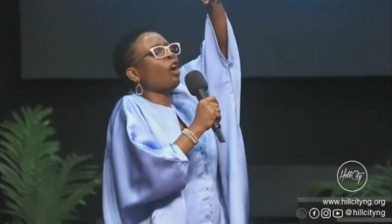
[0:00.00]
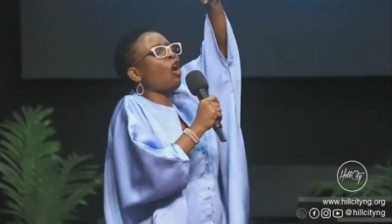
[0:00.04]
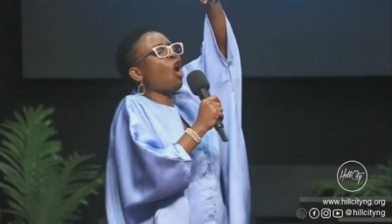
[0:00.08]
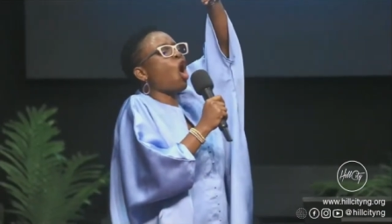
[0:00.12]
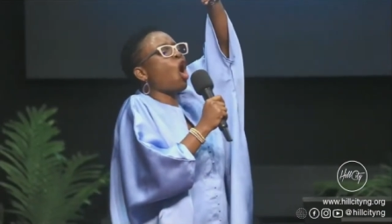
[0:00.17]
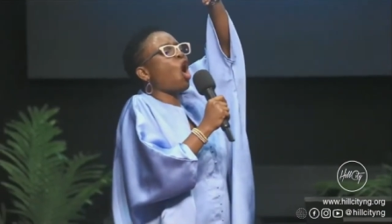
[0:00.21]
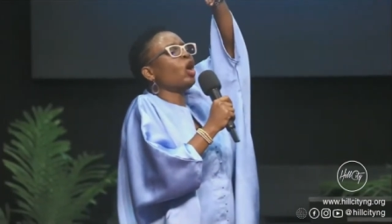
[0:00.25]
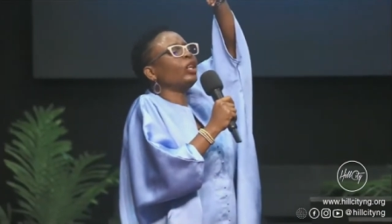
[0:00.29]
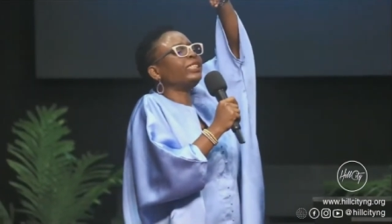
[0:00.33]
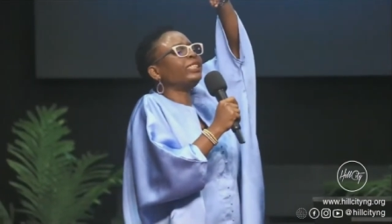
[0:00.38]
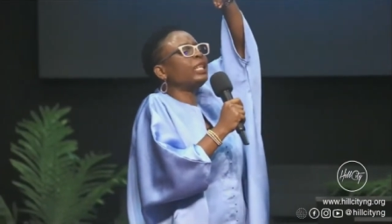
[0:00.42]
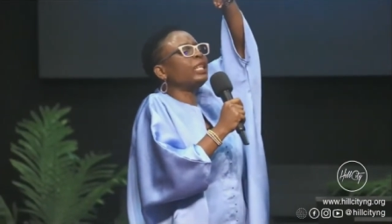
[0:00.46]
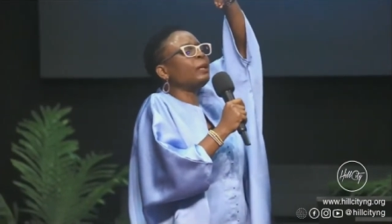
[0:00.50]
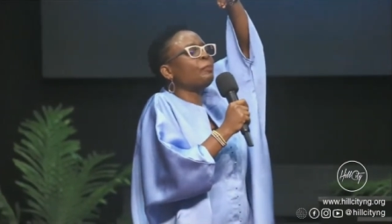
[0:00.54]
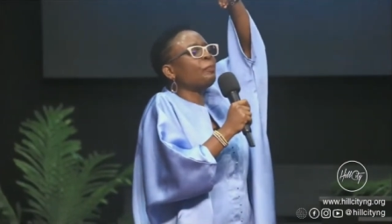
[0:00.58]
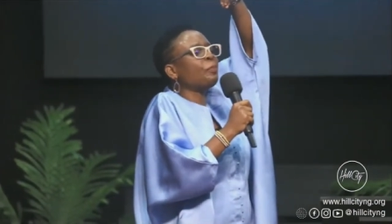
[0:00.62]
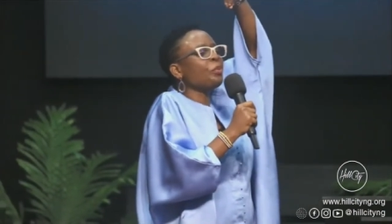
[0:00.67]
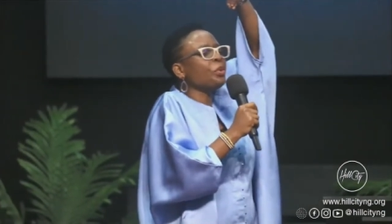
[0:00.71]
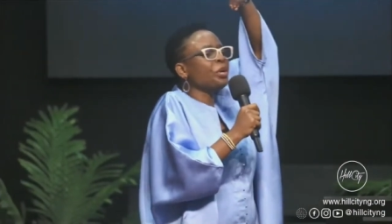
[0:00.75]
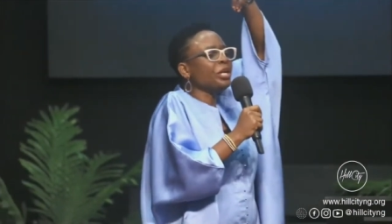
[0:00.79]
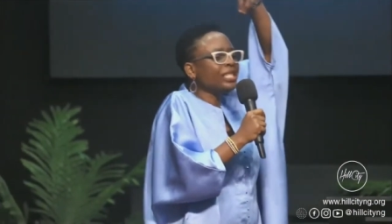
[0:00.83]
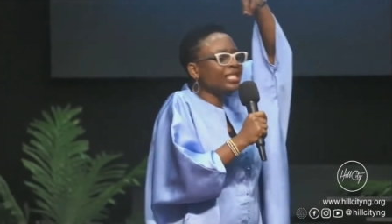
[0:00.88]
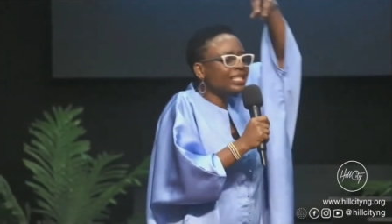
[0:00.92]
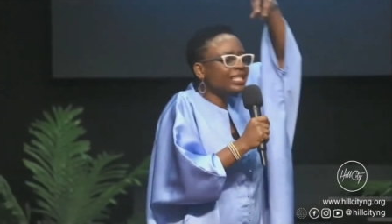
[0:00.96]
all the
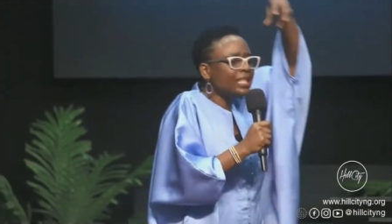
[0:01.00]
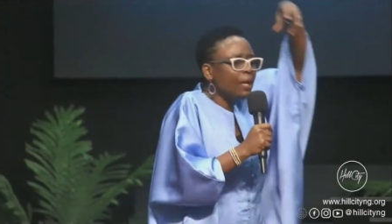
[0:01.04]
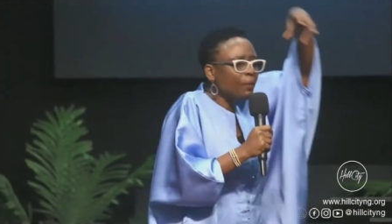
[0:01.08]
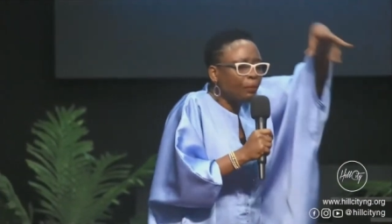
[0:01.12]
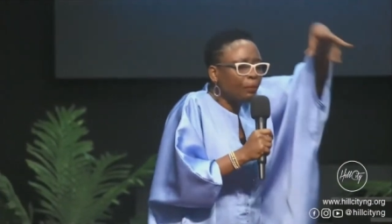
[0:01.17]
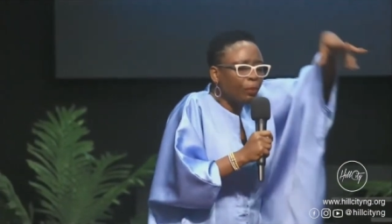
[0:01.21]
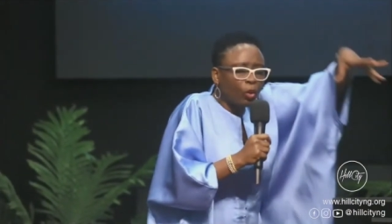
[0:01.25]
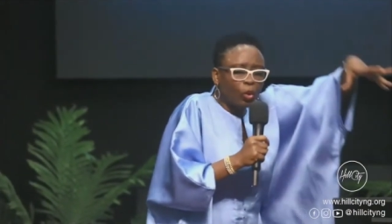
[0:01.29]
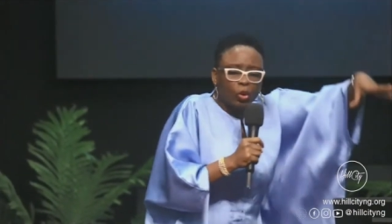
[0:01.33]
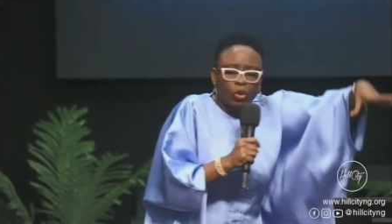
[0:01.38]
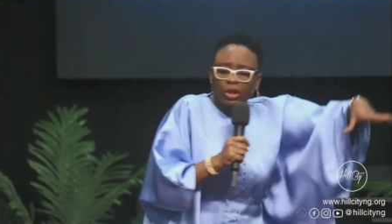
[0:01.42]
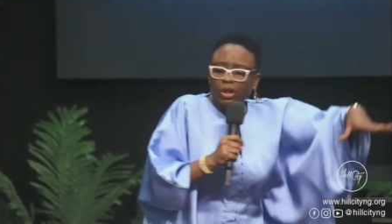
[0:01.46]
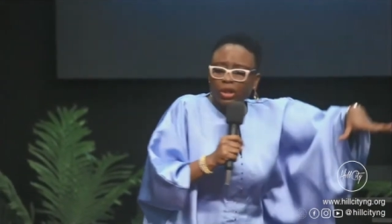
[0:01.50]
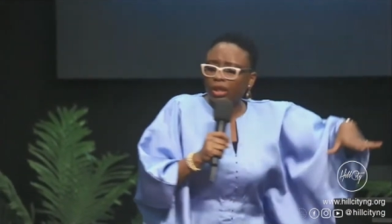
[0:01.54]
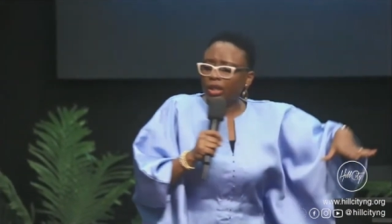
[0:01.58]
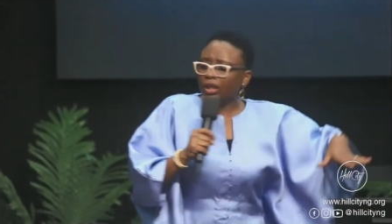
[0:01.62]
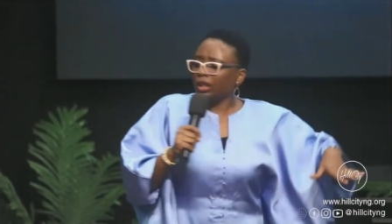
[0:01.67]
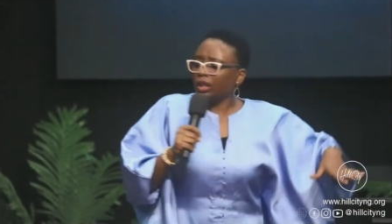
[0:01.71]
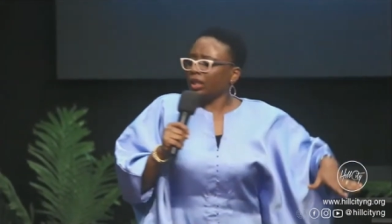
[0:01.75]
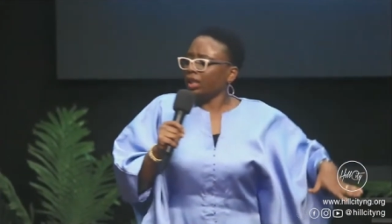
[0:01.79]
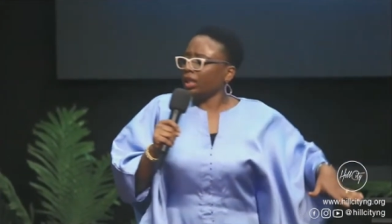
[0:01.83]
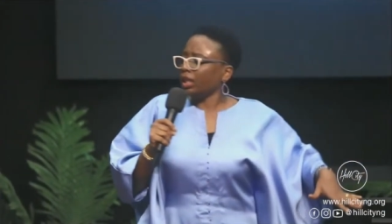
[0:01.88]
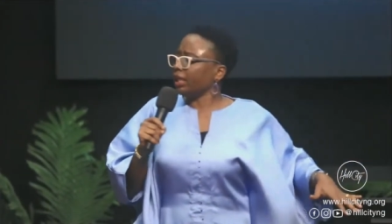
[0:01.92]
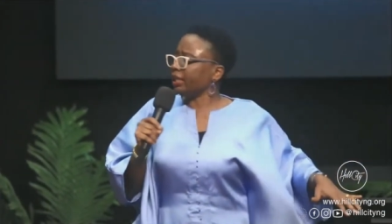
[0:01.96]
principle?
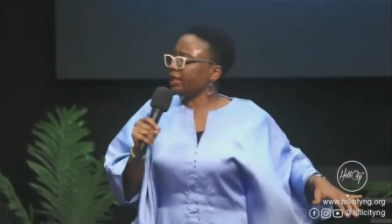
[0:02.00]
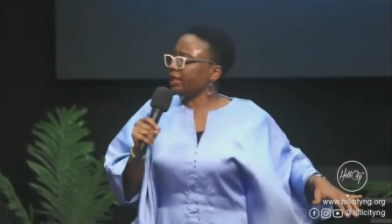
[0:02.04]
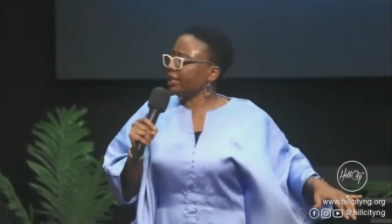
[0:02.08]
It